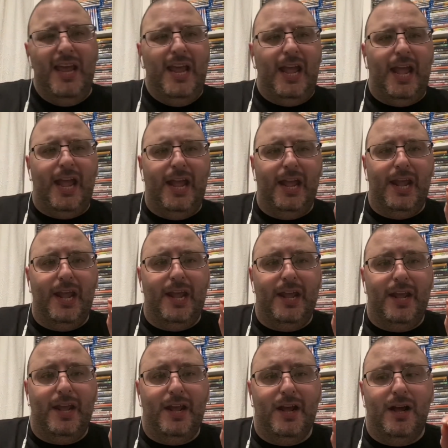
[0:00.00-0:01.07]

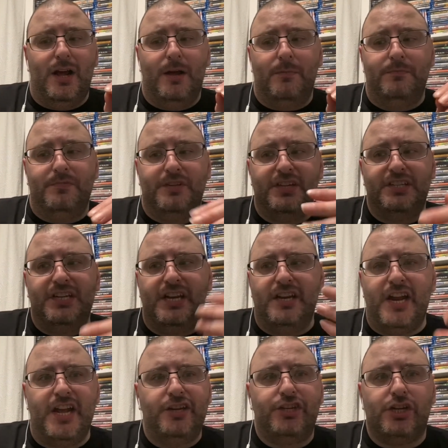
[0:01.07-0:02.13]
a
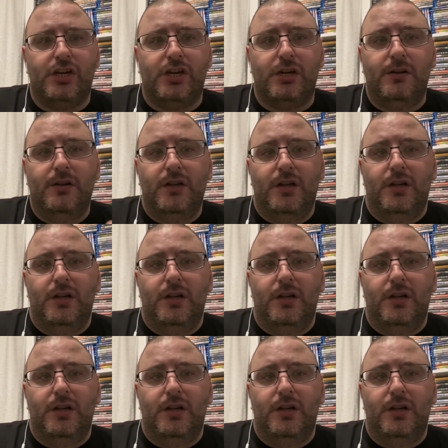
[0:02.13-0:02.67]
DisneyNature